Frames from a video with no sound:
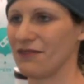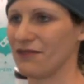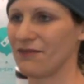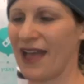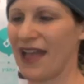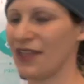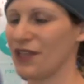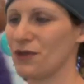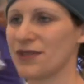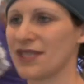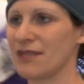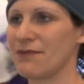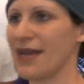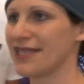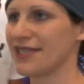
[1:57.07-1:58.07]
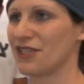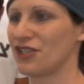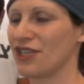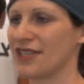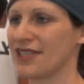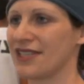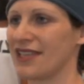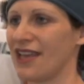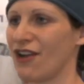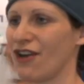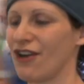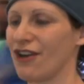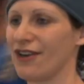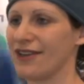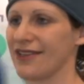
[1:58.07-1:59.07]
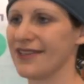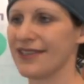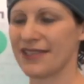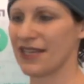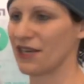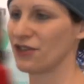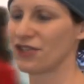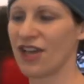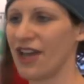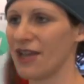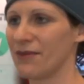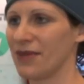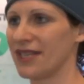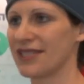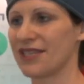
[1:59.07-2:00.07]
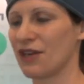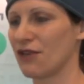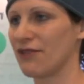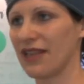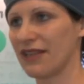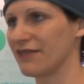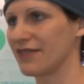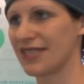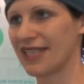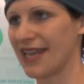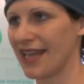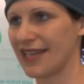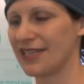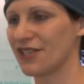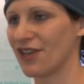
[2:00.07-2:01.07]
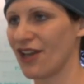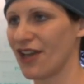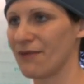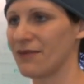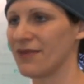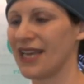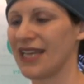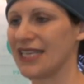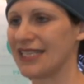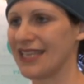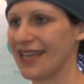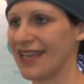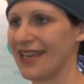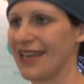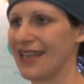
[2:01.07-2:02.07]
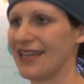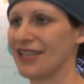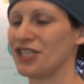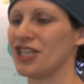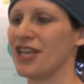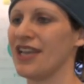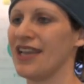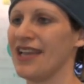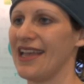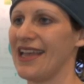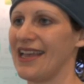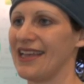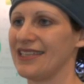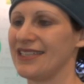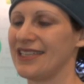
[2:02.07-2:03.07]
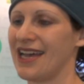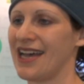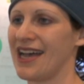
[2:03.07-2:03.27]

values and messages that are timeless, that are relevant at any time, any day and age, and